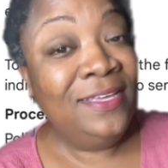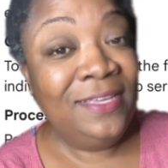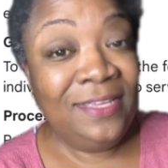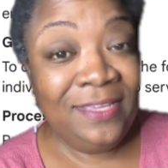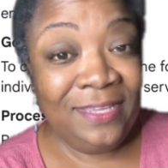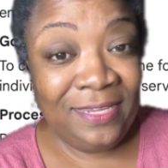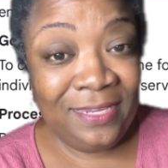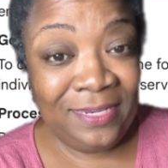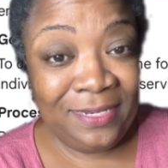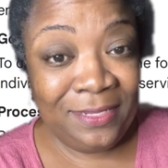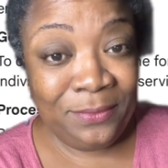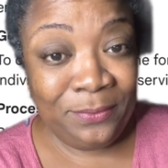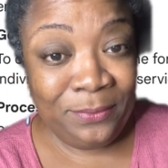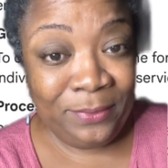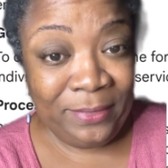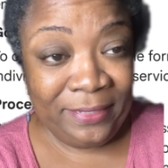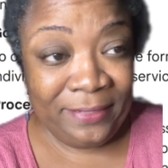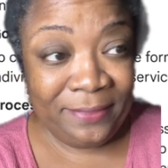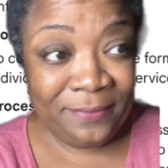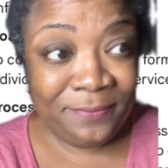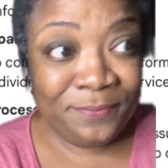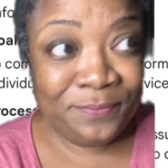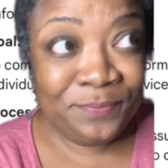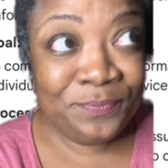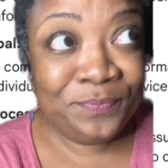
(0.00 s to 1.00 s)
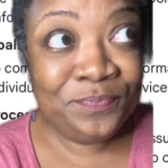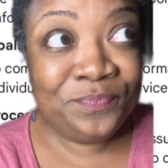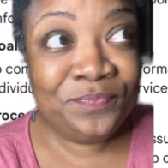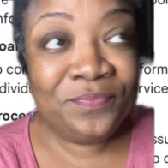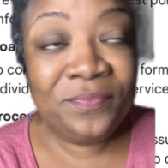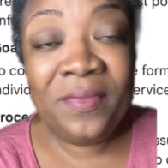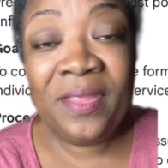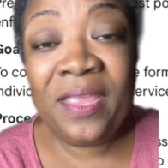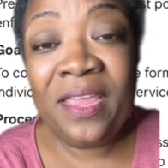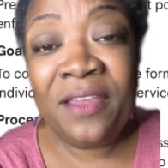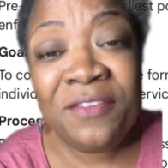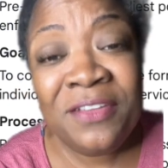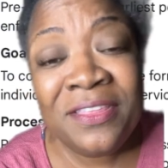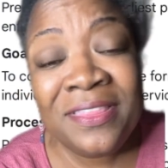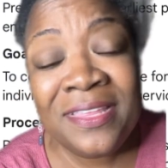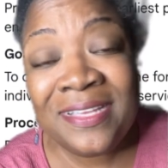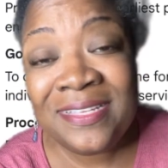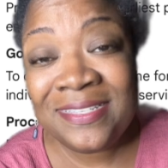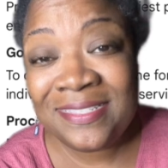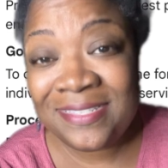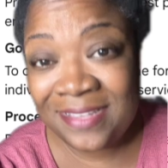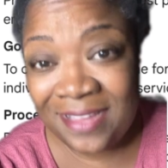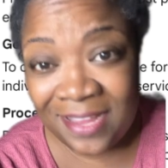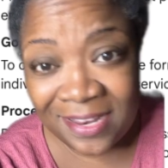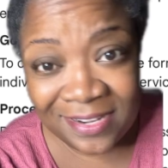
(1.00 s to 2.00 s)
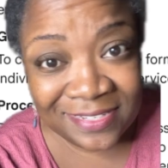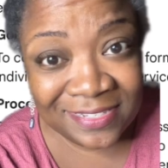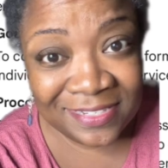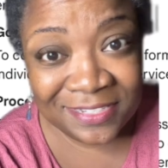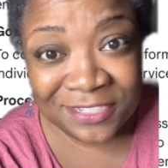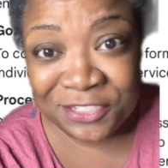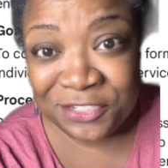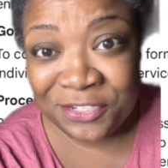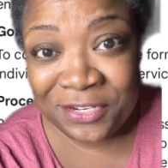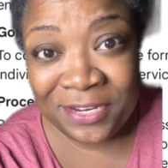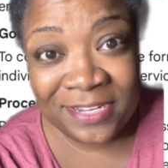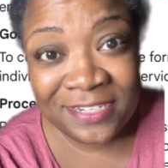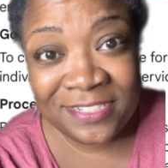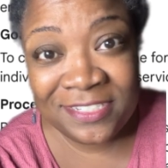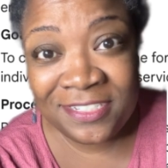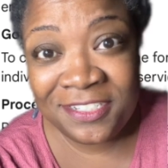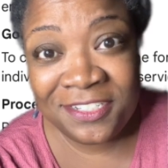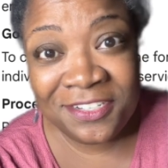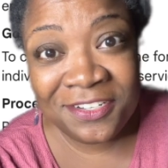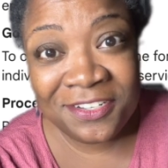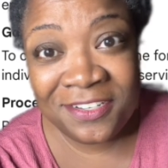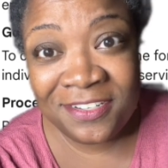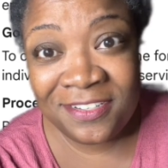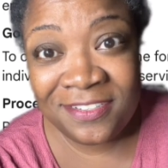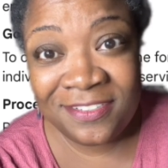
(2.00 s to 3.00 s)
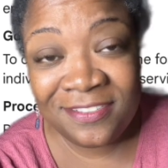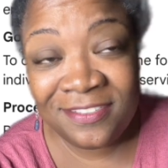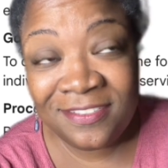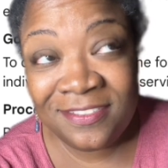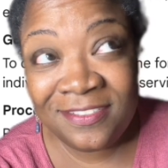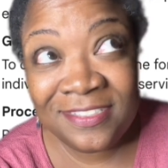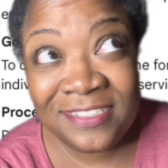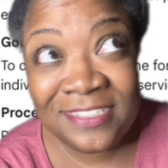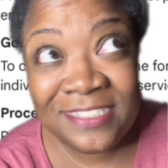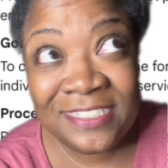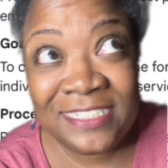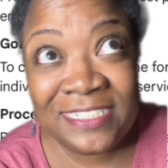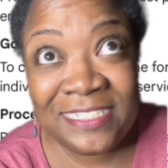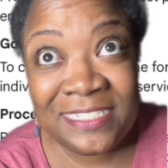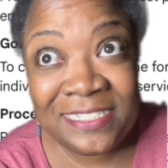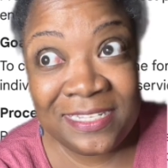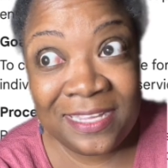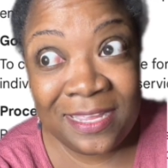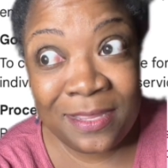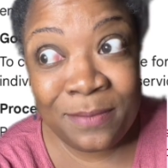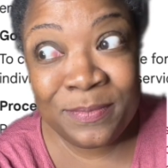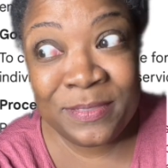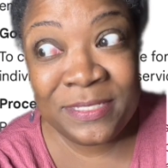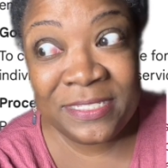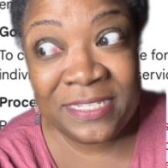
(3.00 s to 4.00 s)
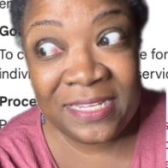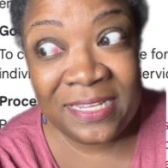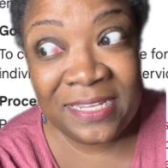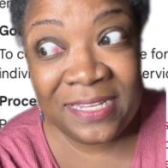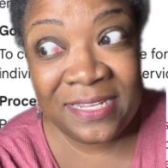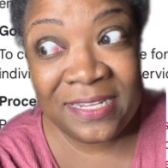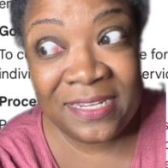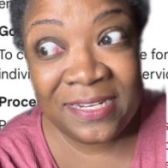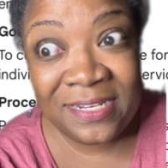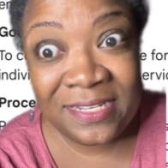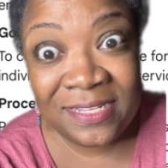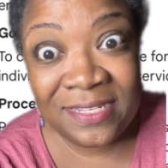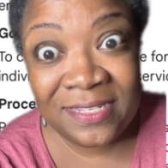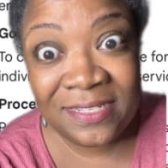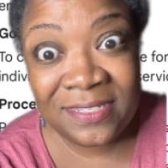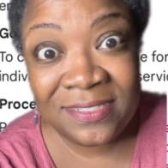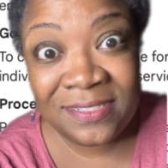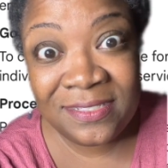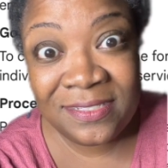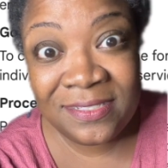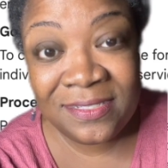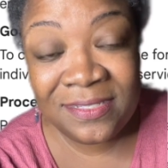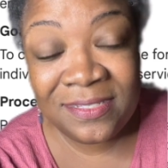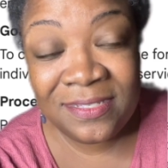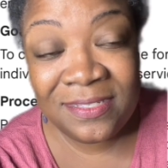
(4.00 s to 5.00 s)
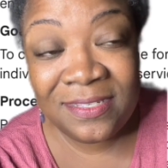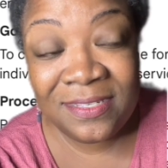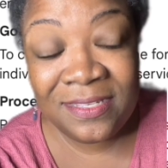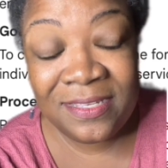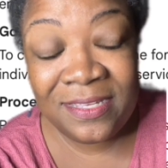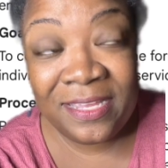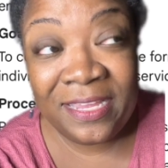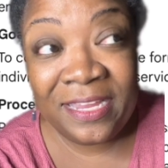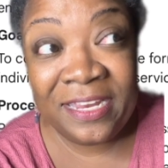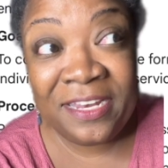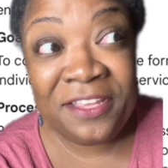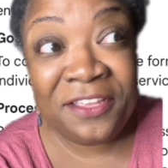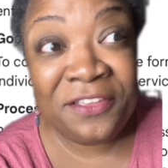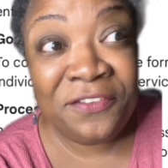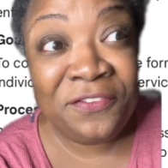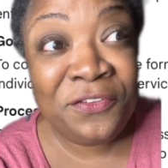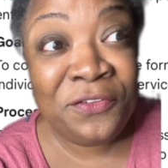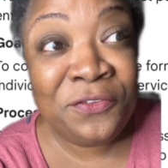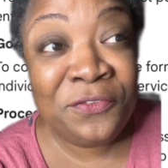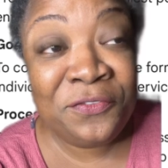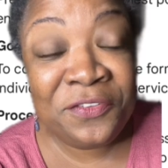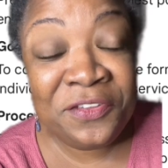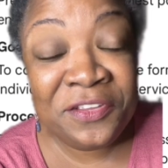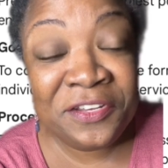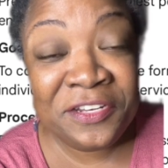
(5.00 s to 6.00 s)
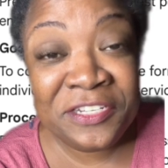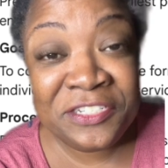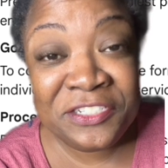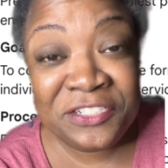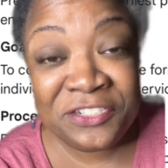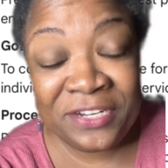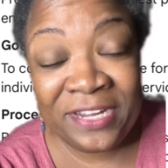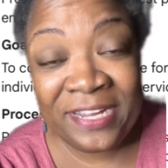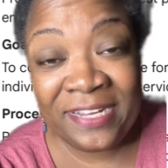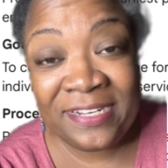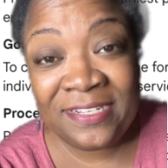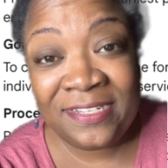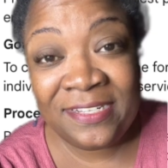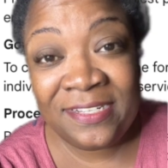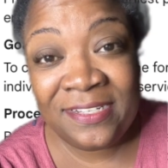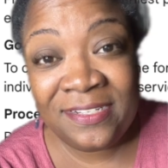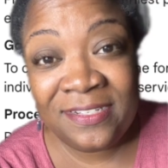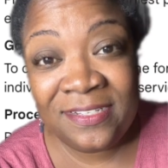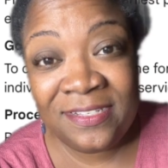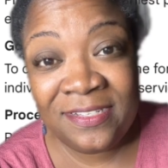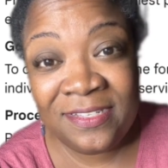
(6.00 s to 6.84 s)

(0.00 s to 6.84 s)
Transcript: Anyway, everything's not a distraction, y'all. Stop saying it is. And if you feel distracted,